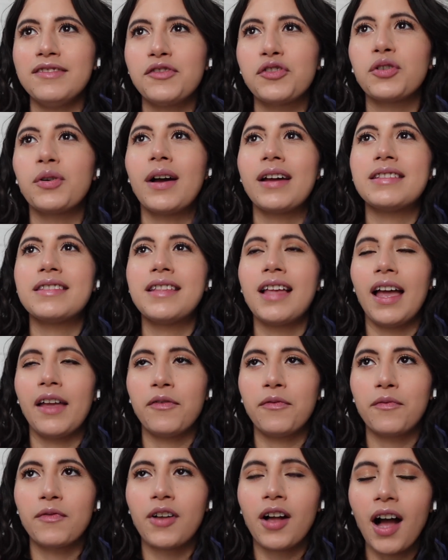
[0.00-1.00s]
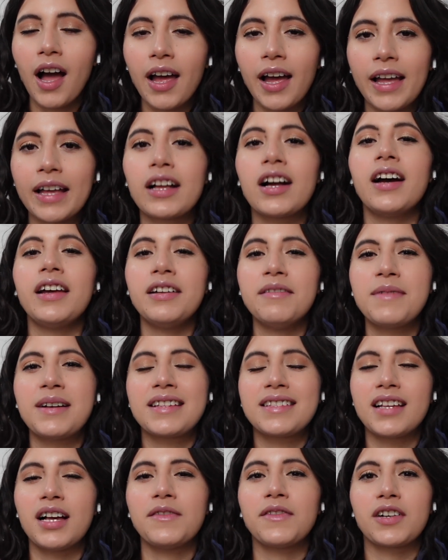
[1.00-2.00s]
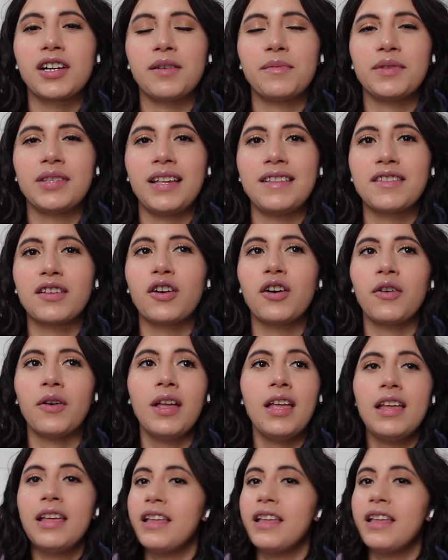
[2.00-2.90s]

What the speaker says: So I cut it myself a couple days ago.